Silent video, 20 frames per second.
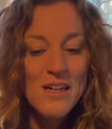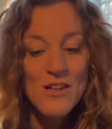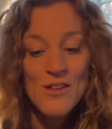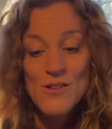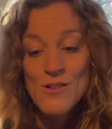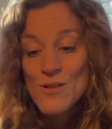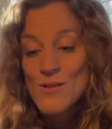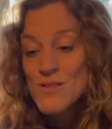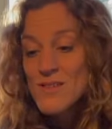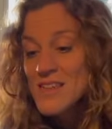
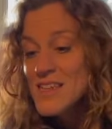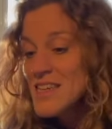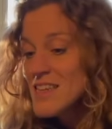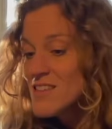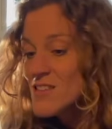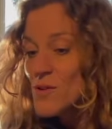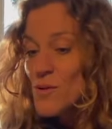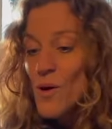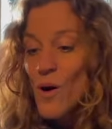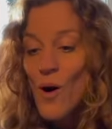So these
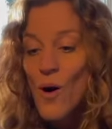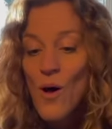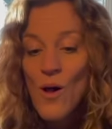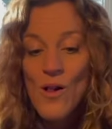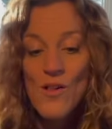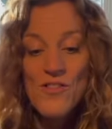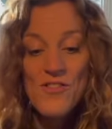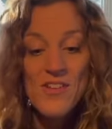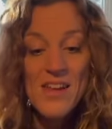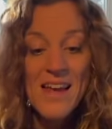are
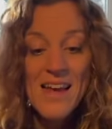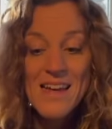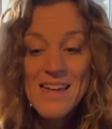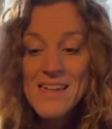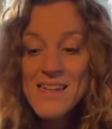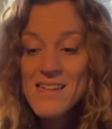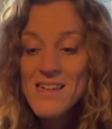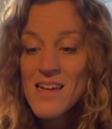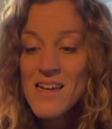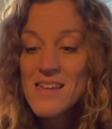all
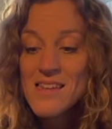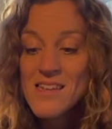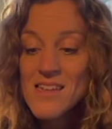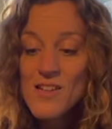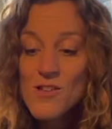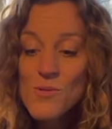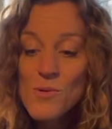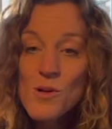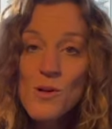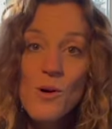terrines, and
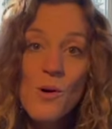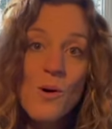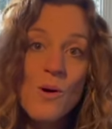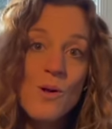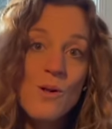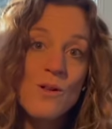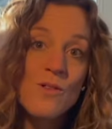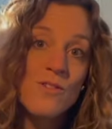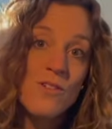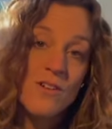these were
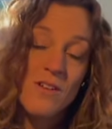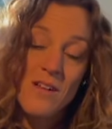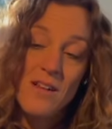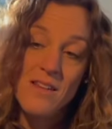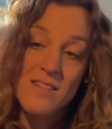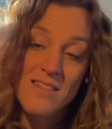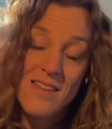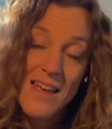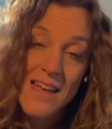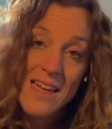called
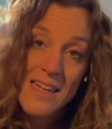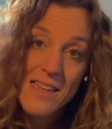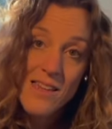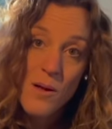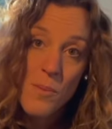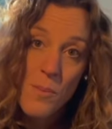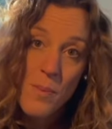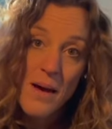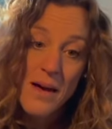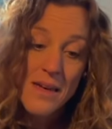terrines
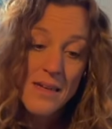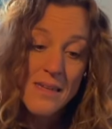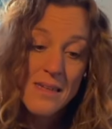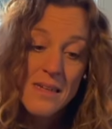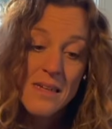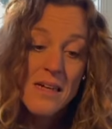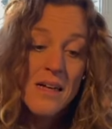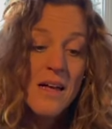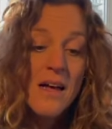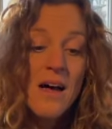de Paris.